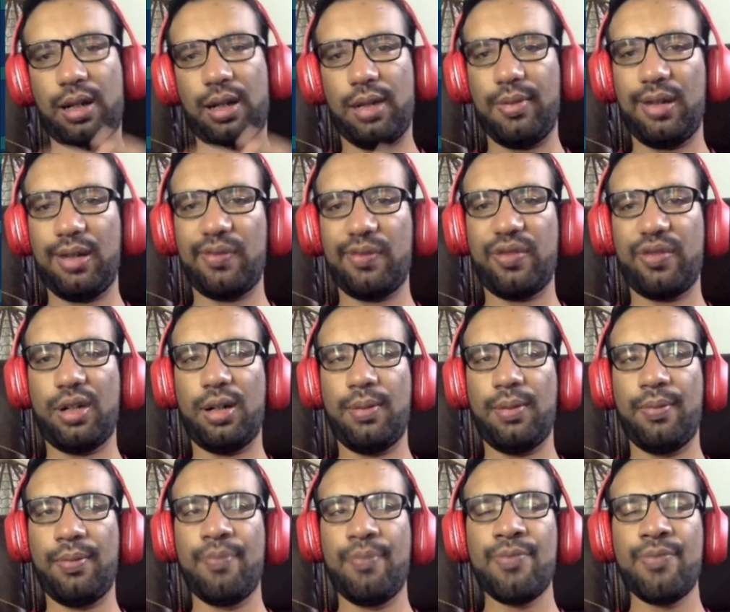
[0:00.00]
coming
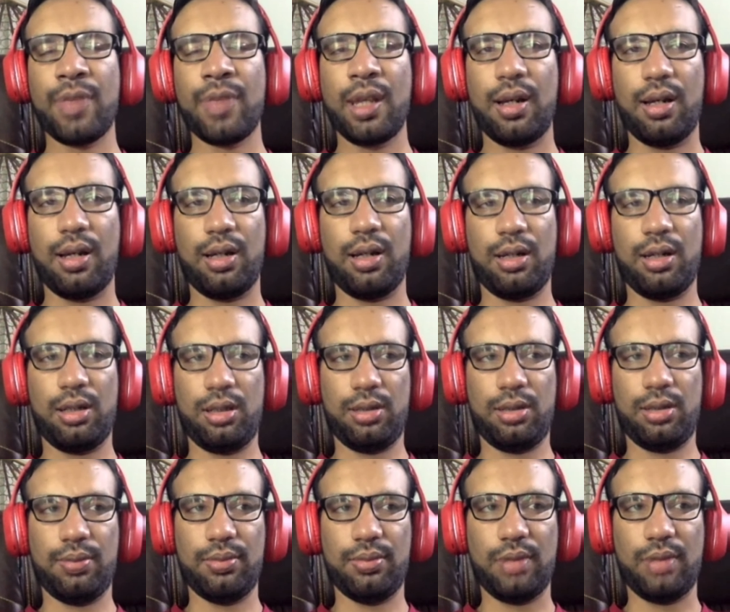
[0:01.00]
from uh,
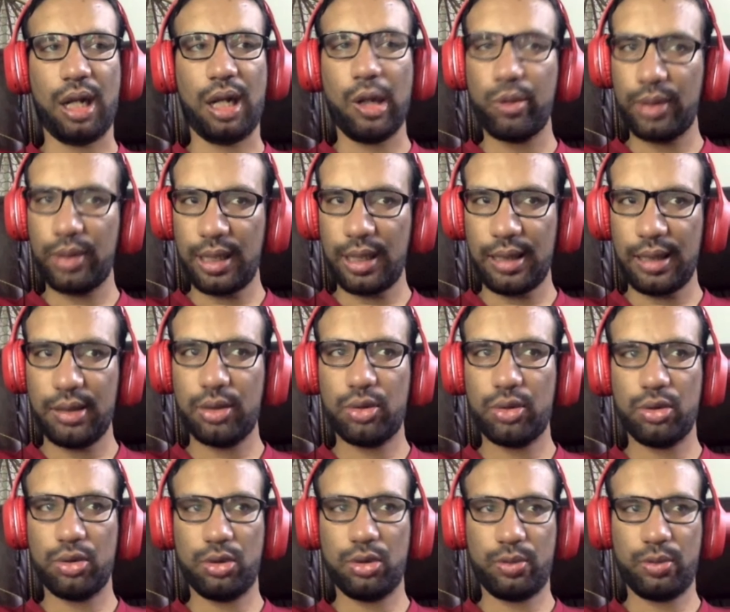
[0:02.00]
outline
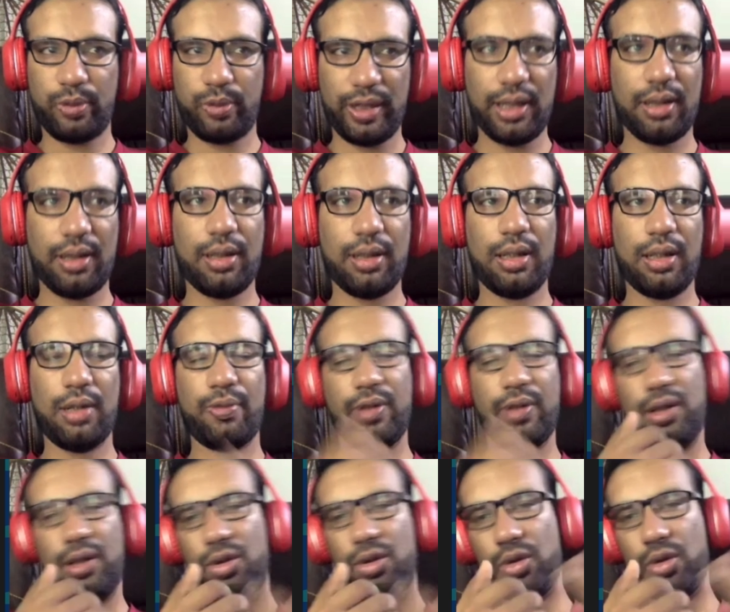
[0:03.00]
to filled and
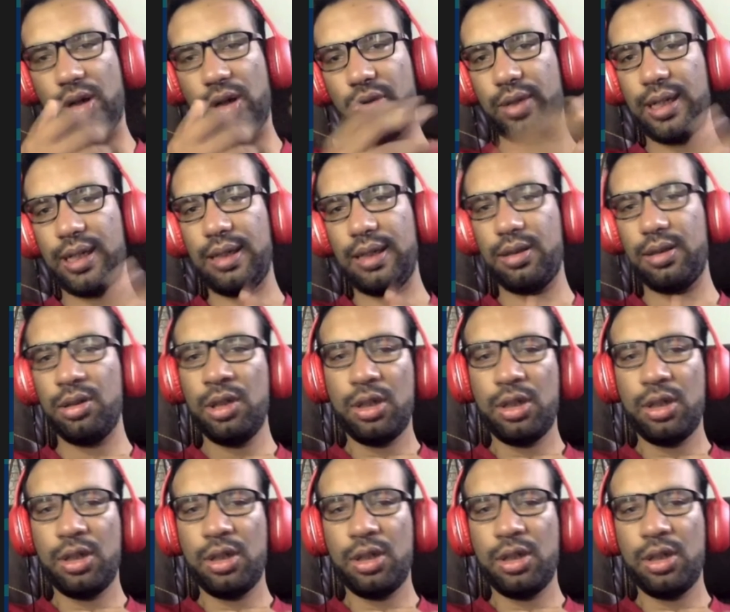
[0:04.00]
filled to outline.